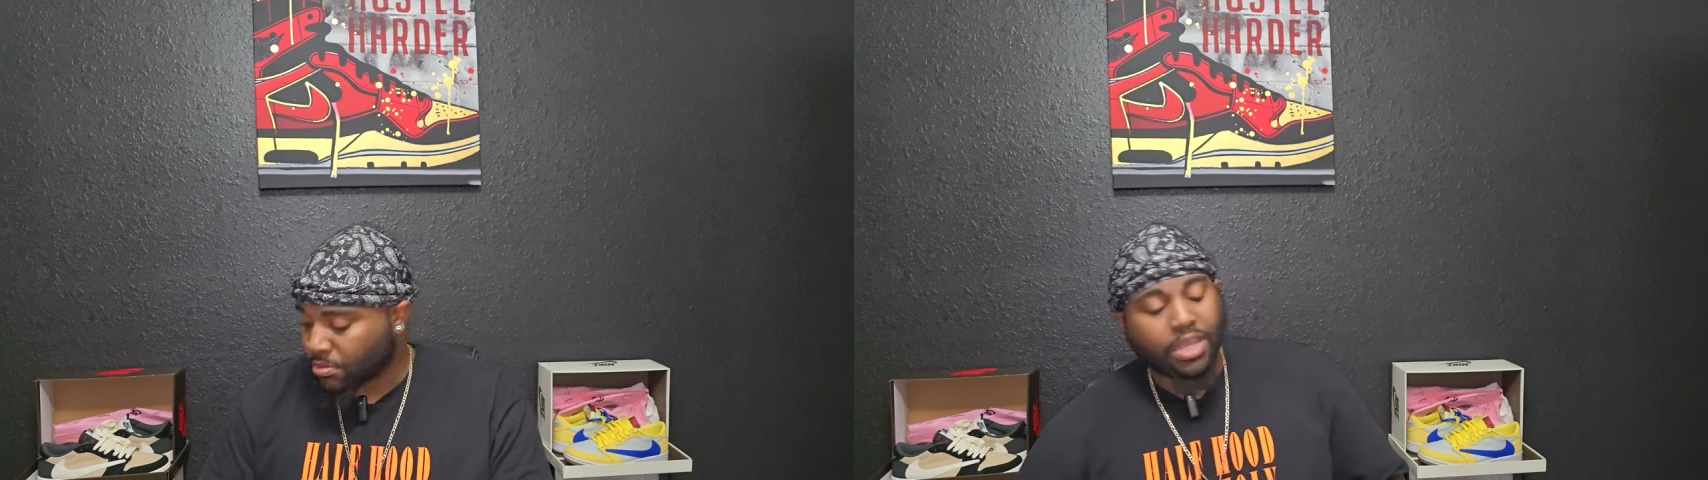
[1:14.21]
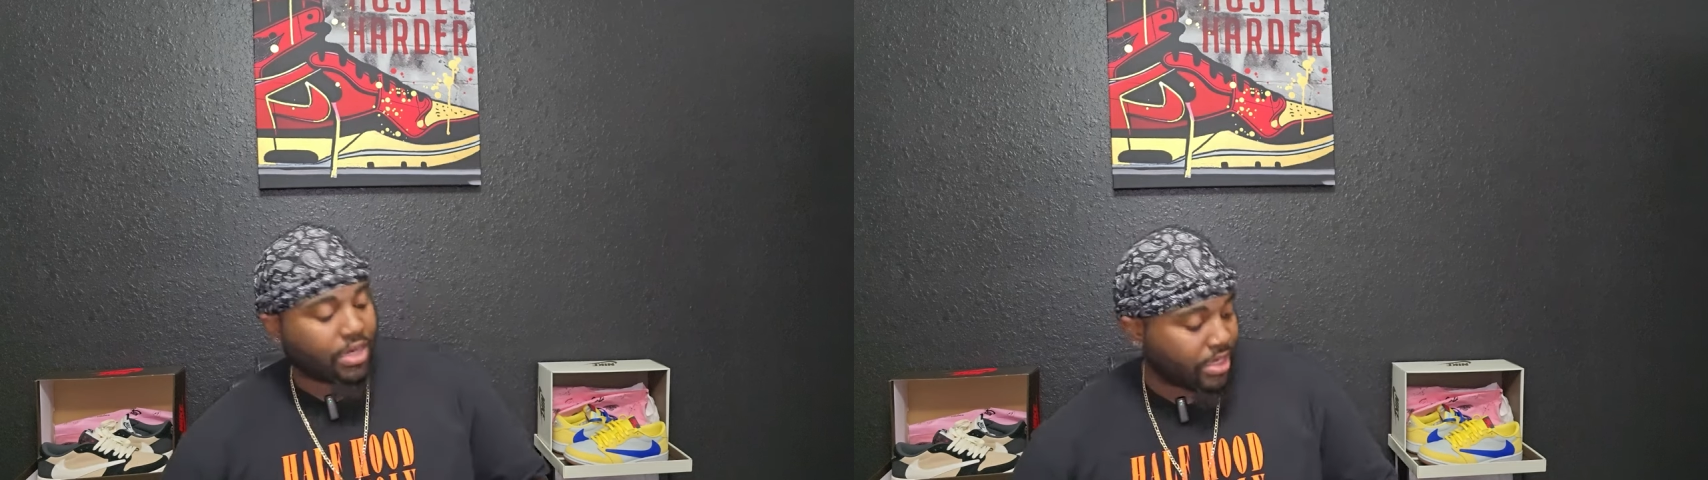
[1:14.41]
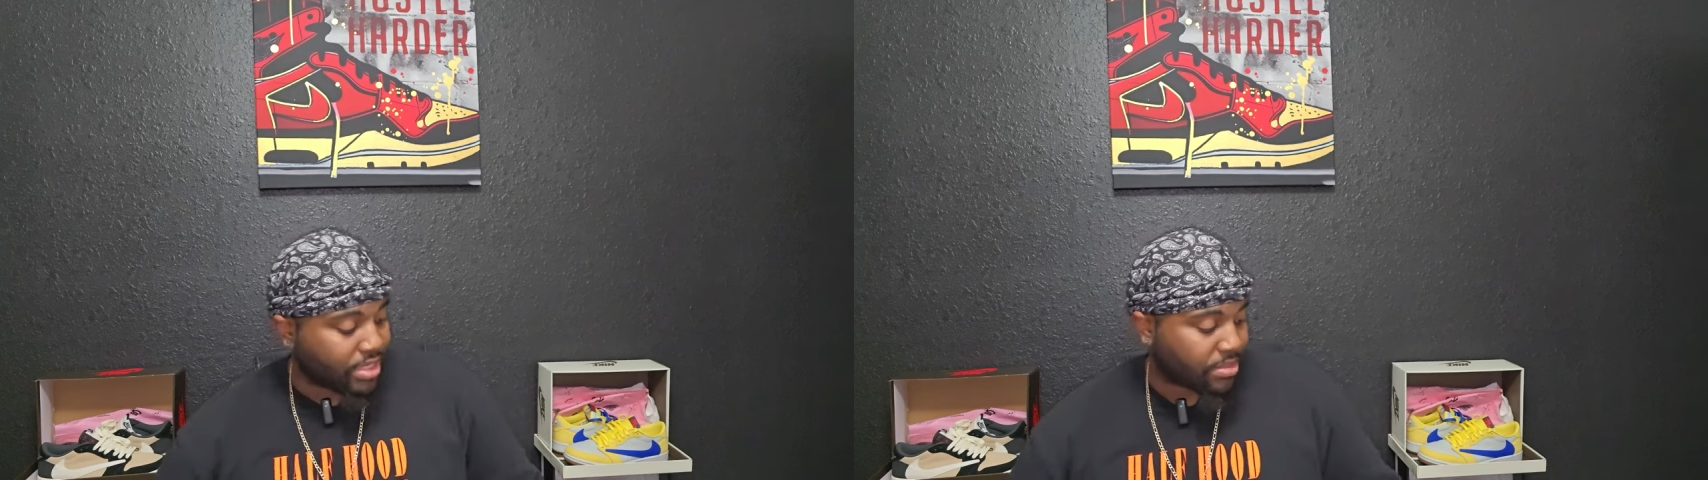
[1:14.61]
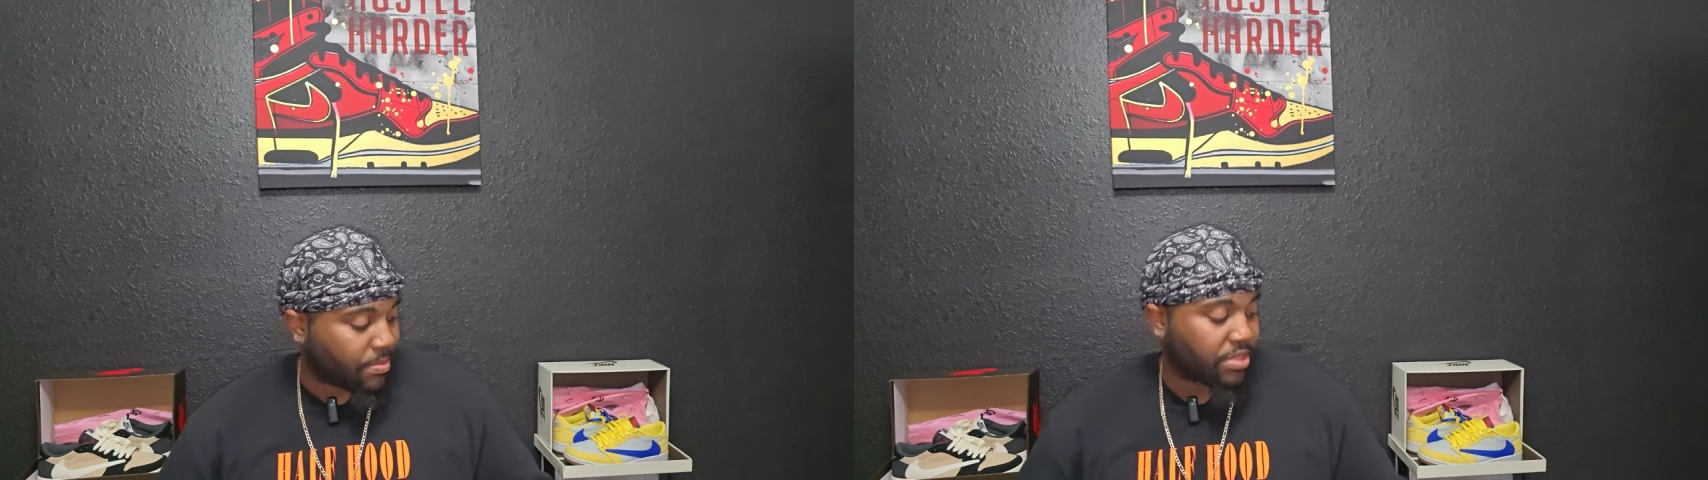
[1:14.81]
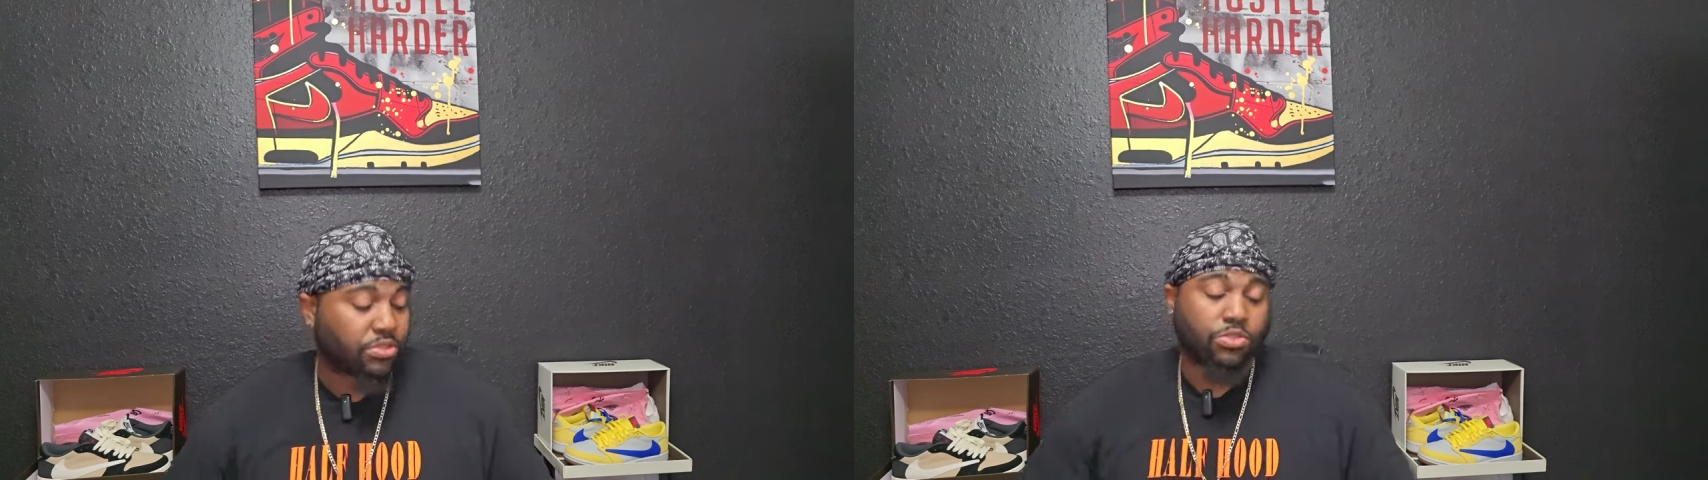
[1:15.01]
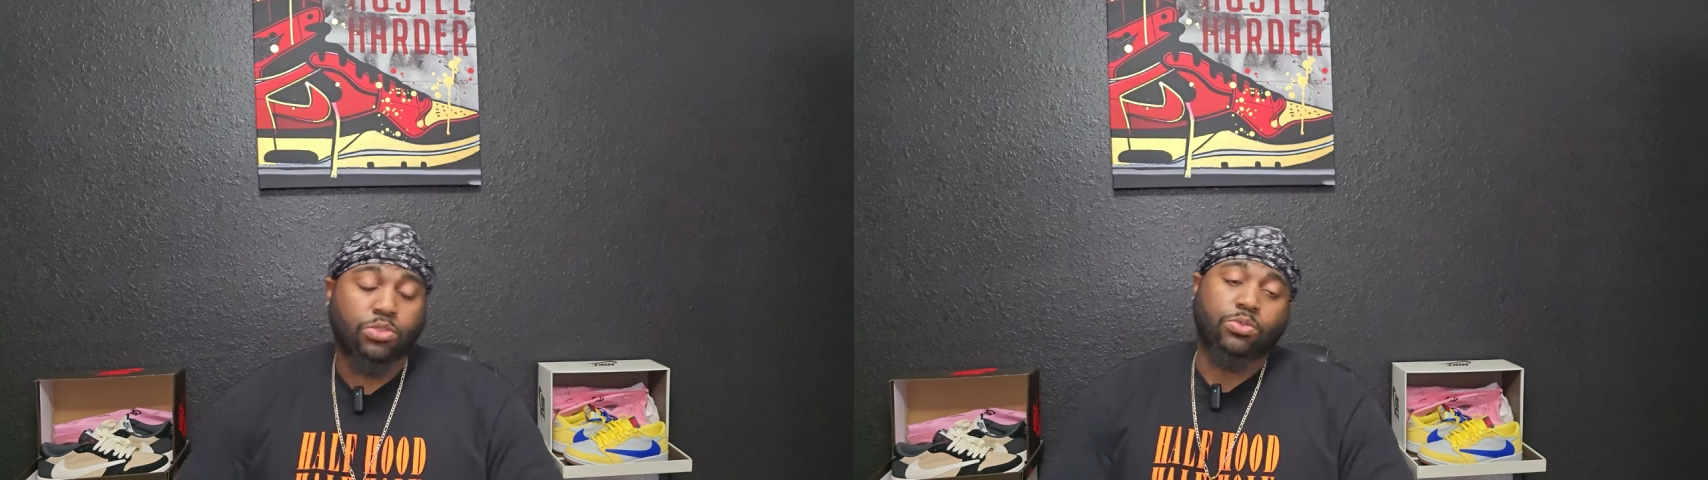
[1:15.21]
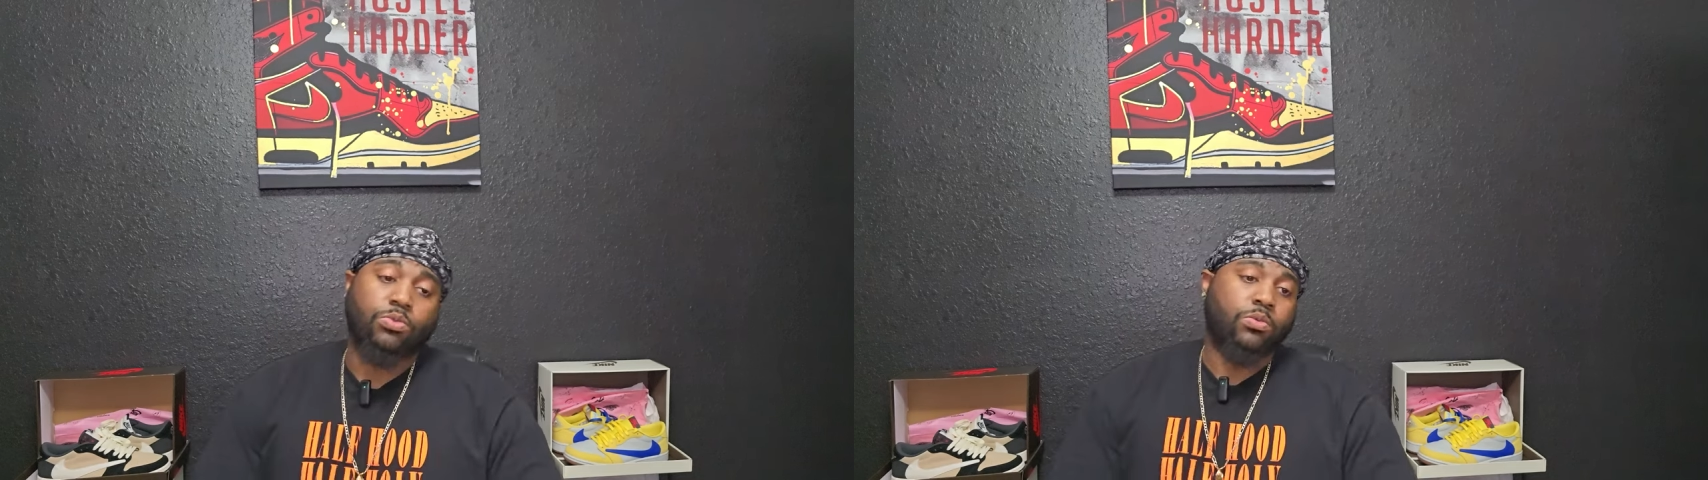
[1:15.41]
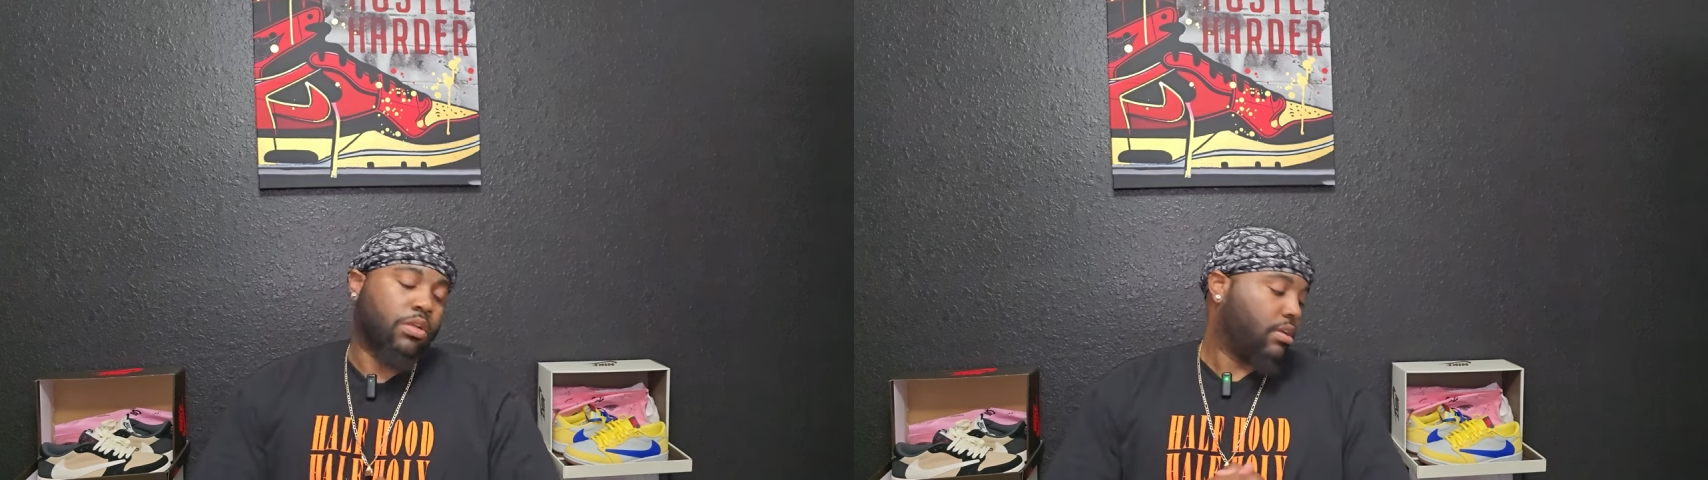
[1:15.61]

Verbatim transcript: And this special shoe